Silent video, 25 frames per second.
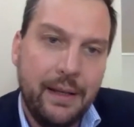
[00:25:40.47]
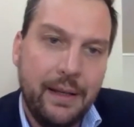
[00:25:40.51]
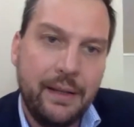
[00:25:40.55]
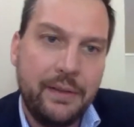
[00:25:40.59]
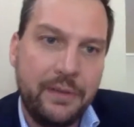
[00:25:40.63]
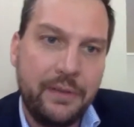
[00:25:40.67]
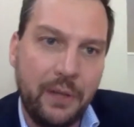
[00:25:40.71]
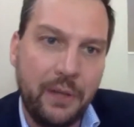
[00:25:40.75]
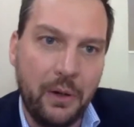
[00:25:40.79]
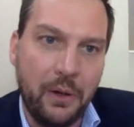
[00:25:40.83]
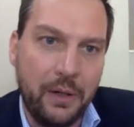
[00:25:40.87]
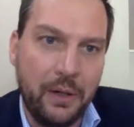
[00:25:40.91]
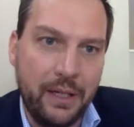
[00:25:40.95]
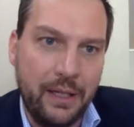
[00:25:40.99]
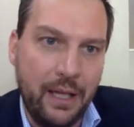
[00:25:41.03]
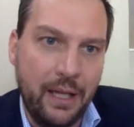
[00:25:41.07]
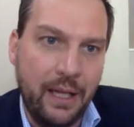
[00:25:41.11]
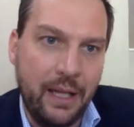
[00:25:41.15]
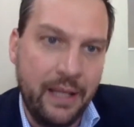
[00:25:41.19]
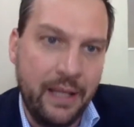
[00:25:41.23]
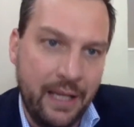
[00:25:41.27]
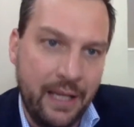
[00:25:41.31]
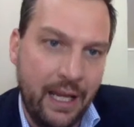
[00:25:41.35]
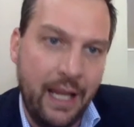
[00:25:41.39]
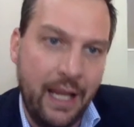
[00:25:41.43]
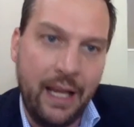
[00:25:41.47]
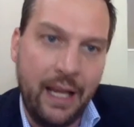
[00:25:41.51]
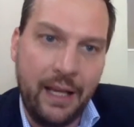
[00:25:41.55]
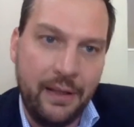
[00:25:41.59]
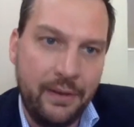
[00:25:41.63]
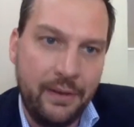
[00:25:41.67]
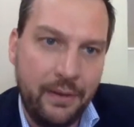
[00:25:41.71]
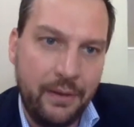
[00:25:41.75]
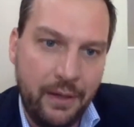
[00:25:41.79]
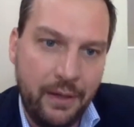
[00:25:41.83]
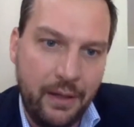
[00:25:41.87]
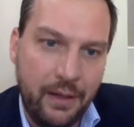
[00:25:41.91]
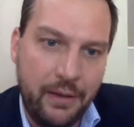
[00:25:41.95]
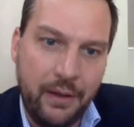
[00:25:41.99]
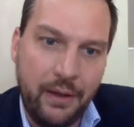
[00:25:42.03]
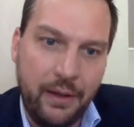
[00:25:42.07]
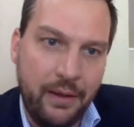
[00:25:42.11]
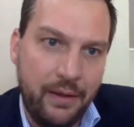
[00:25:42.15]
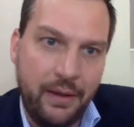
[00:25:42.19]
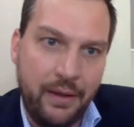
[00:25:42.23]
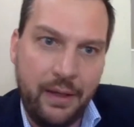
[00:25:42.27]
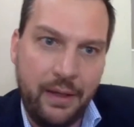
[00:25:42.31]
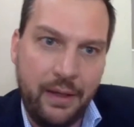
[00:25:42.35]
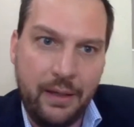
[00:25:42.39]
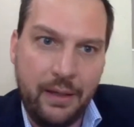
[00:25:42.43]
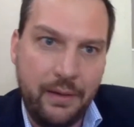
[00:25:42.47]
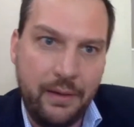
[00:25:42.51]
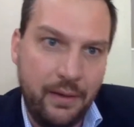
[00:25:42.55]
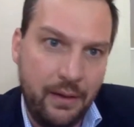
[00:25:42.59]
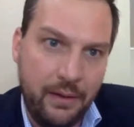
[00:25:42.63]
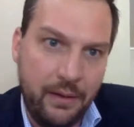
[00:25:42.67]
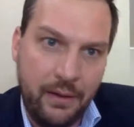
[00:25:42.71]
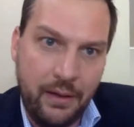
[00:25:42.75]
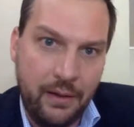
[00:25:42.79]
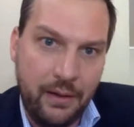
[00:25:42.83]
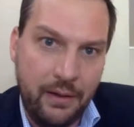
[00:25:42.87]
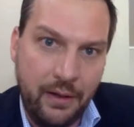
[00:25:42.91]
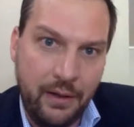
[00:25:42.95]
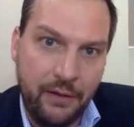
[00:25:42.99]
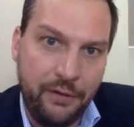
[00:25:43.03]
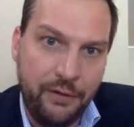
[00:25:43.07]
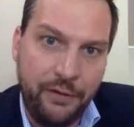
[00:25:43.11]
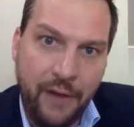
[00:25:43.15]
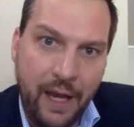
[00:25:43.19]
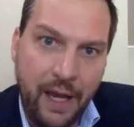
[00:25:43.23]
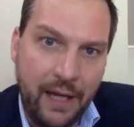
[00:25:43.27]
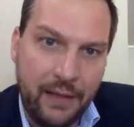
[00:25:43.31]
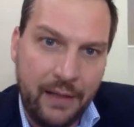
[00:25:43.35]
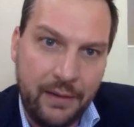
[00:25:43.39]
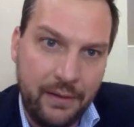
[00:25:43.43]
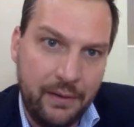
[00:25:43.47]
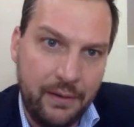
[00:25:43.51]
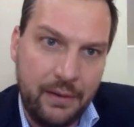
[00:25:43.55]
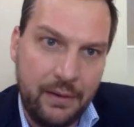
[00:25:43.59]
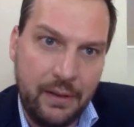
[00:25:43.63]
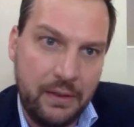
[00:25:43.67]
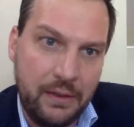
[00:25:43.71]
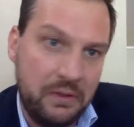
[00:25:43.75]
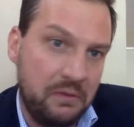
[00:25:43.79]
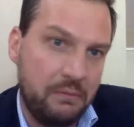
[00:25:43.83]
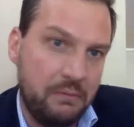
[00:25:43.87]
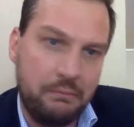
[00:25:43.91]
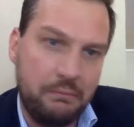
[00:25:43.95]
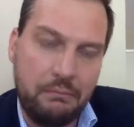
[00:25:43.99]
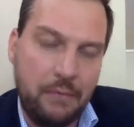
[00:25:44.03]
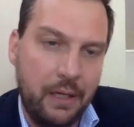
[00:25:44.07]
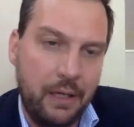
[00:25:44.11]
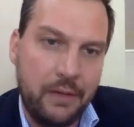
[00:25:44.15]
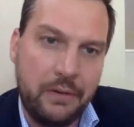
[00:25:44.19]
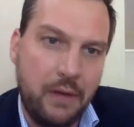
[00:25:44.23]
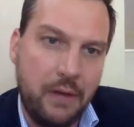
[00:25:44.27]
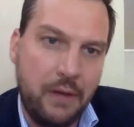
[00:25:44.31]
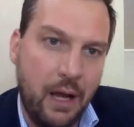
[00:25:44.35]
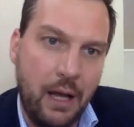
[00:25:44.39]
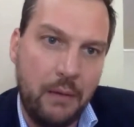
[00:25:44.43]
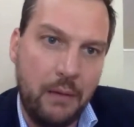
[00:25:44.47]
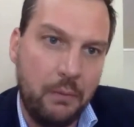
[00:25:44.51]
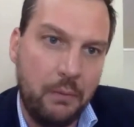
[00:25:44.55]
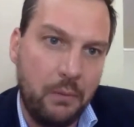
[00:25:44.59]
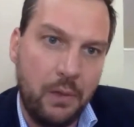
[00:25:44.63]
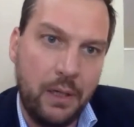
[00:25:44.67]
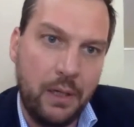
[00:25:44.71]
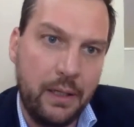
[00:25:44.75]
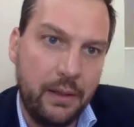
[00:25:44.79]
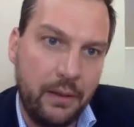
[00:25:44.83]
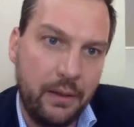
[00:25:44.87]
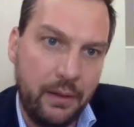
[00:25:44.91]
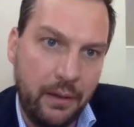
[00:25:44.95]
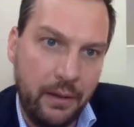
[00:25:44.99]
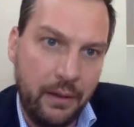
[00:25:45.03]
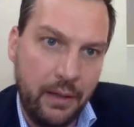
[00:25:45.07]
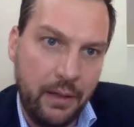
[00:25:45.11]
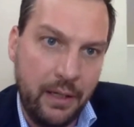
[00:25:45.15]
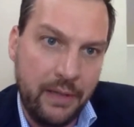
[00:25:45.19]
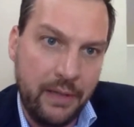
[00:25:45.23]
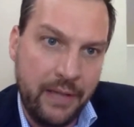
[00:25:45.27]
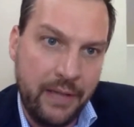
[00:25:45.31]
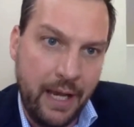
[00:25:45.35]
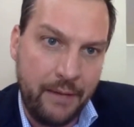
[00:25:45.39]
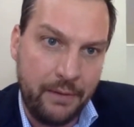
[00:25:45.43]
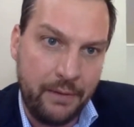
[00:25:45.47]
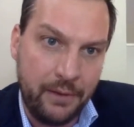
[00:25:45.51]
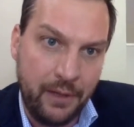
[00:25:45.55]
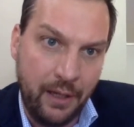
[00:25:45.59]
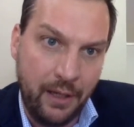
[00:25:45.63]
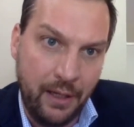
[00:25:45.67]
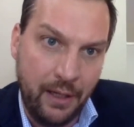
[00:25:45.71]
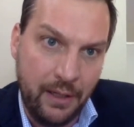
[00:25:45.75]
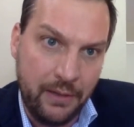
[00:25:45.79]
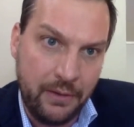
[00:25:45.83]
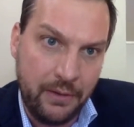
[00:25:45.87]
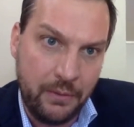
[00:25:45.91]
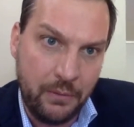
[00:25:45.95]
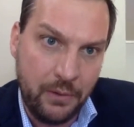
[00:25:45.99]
so in the end, the effect is not what is advertised,